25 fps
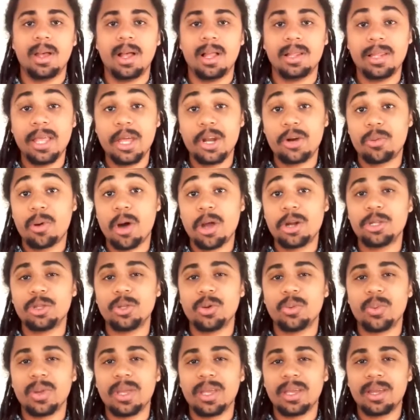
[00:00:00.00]
Later on in the
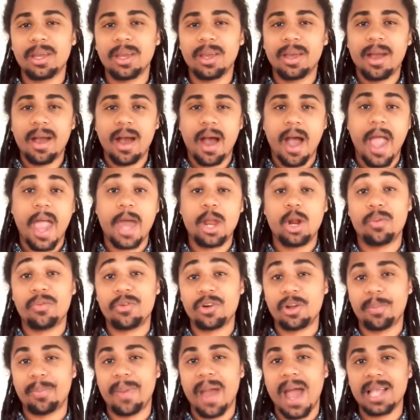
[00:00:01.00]
week, I head over
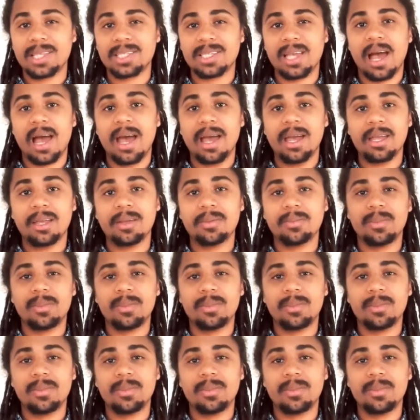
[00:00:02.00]
to Bass High.